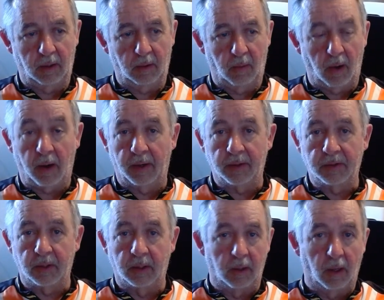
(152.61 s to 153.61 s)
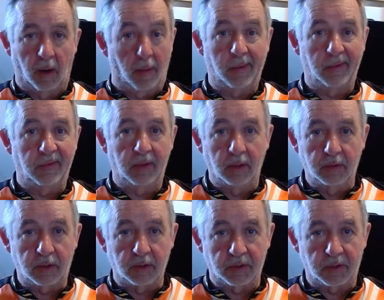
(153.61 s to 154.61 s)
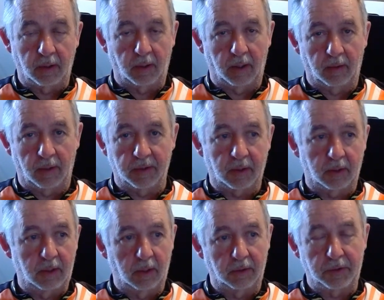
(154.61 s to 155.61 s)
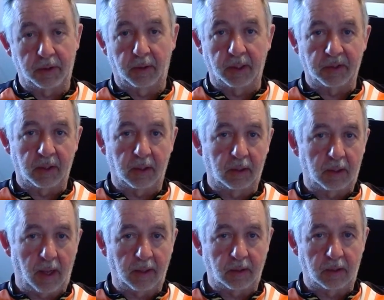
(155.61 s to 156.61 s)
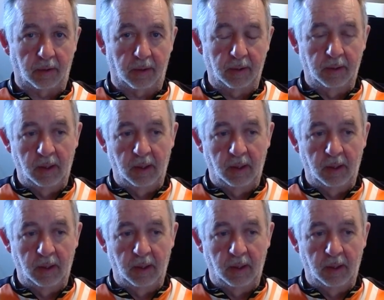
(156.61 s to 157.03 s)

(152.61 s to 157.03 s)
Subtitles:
Y is, and I'm not even used to the steering. Right, it's got tilter steering instead of tank steering.